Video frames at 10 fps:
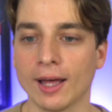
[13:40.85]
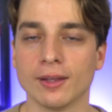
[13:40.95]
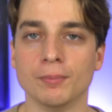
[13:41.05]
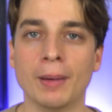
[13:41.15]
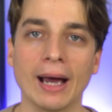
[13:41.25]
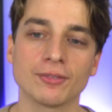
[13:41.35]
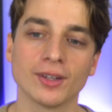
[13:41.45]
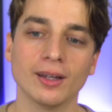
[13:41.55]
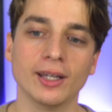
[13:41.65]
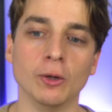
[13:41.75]
At
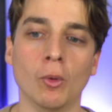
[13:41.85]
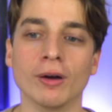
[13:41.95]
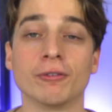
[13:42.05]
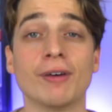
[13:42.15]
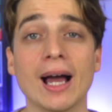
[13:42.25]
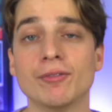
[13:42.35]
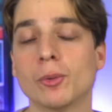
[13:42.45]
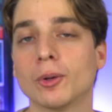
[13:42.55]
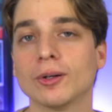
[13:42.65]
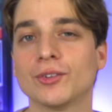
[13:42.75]
BAFTA, it won five
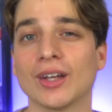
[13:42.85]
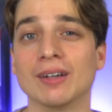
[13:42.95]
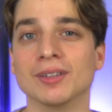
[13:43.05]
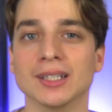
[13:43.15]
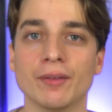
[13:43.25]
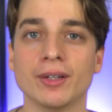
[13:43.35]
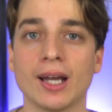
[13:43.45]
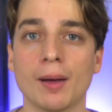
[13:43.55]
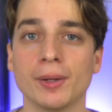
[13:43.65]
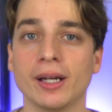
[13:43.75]
awards out of eleven
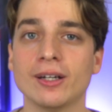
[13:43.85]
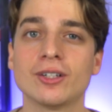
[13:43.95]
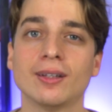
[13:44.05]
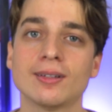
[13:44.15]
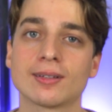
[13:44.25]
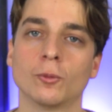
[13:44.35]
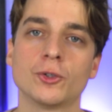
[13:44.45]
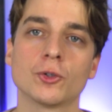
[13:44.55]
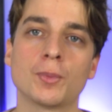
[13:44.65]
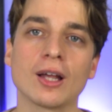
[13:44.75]
nominations,
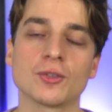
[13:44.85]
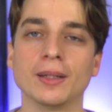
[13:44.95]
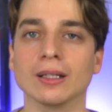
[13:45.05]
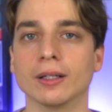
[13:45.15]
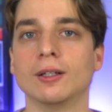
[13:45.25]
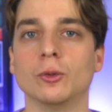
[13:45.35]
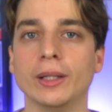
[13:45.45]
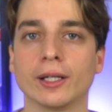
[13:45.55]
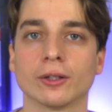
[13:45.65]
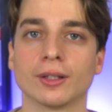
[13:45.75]
which was possibly a little
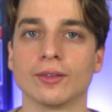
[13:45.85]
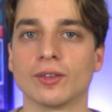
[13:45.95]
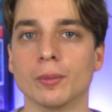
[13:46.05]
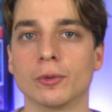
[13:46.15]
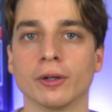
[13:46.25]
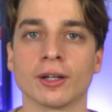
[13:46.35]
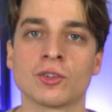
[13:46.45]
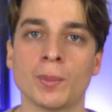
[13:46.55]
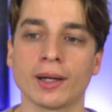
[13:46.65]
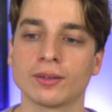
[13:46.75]
weaker than some were
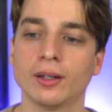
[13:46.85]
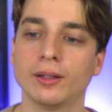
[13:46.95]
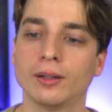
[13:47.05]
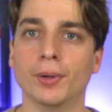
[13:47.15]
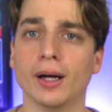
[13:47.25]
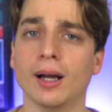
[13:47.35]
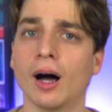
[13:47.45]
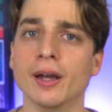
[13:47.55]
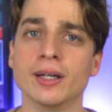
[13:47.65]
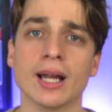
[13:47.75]
expecting, but
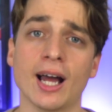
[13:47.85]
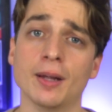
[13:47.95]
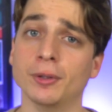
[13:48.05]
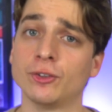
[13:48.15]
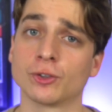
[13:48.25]
undeniably